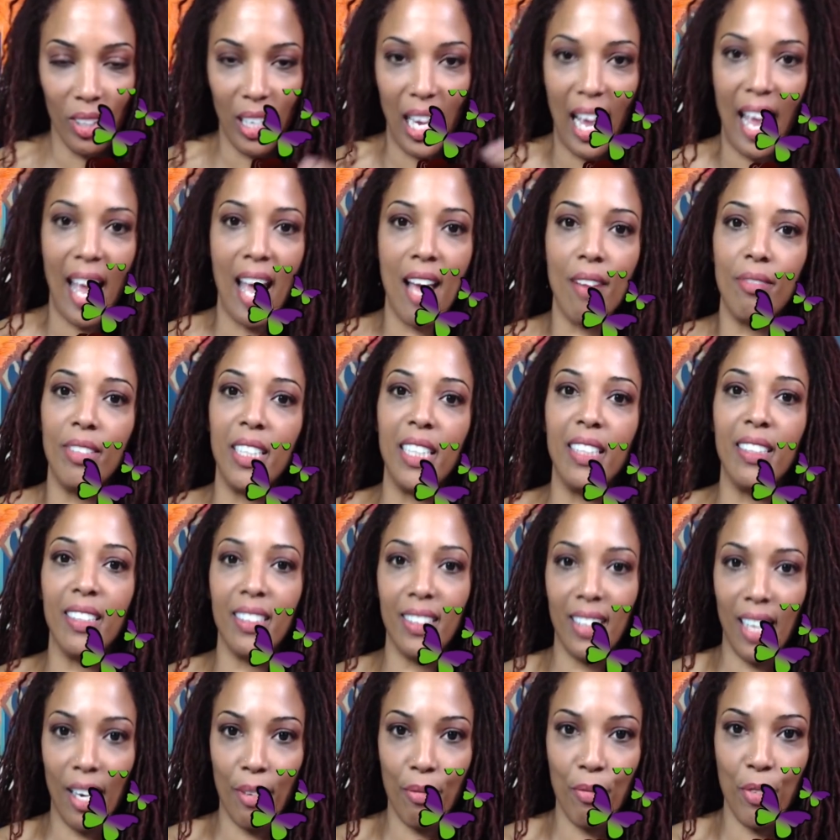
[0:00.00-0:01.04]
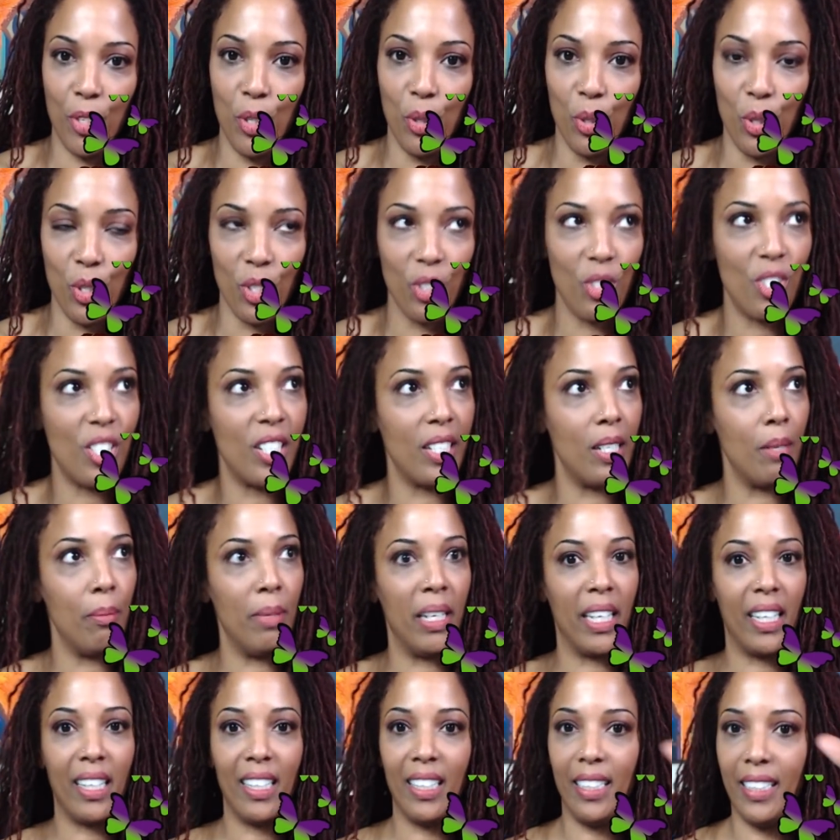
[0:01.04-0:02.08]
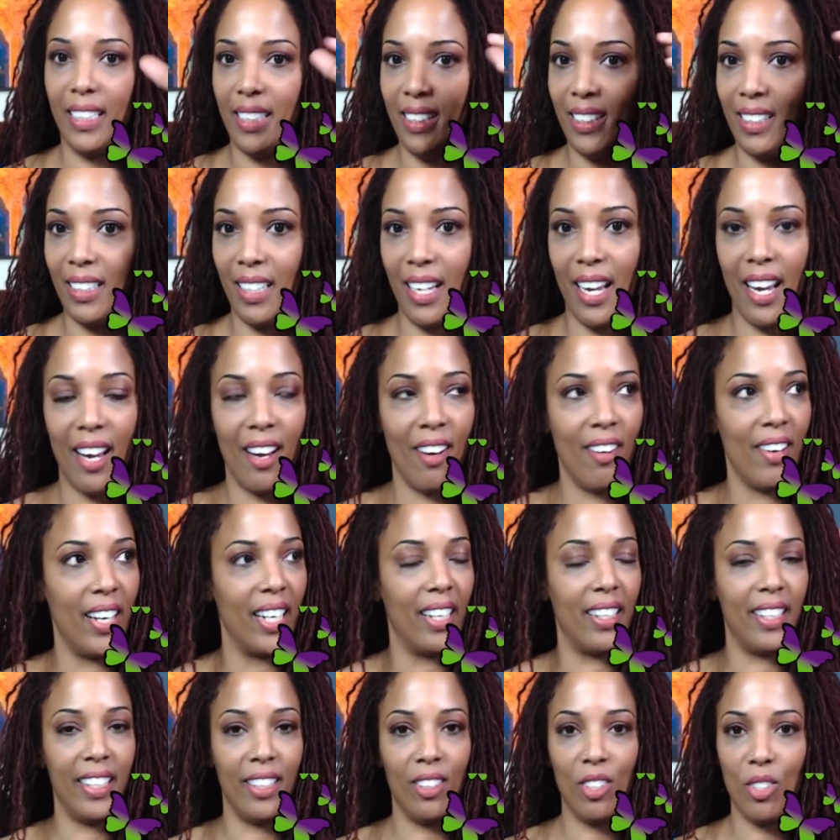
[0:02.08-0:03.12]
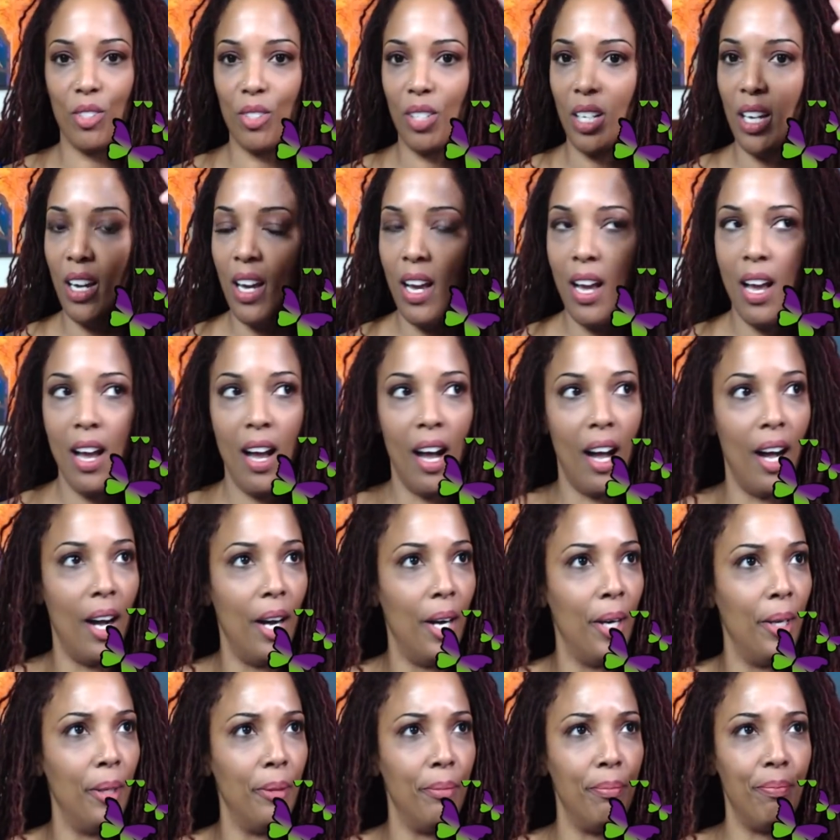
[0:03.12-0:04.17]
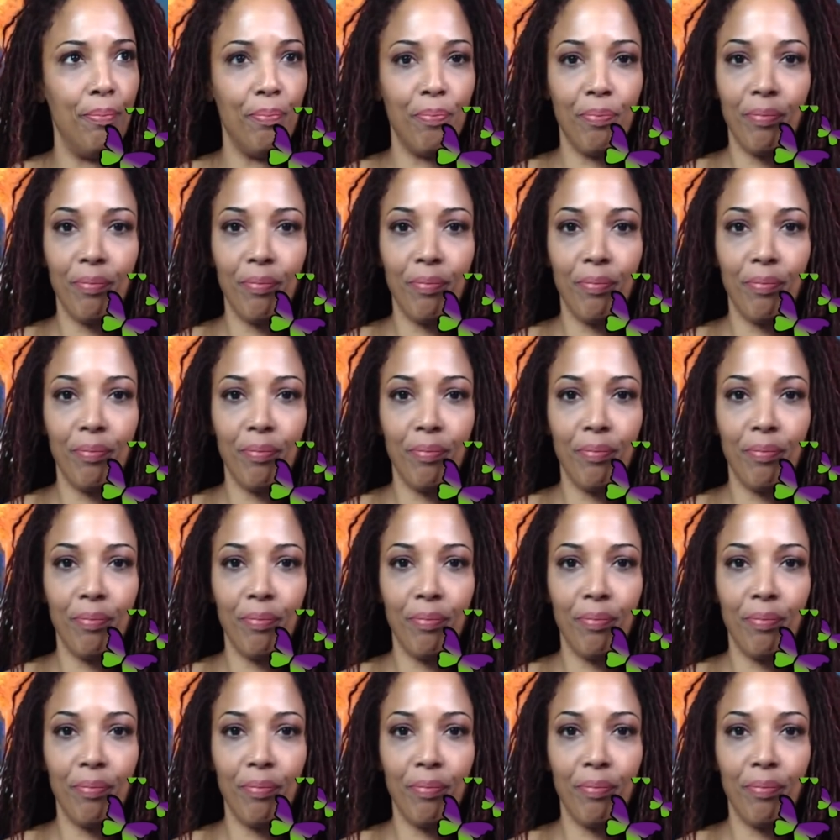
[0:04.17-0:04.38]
I have it in a diffuser. Cinnamon cleans the air, it kills bacteria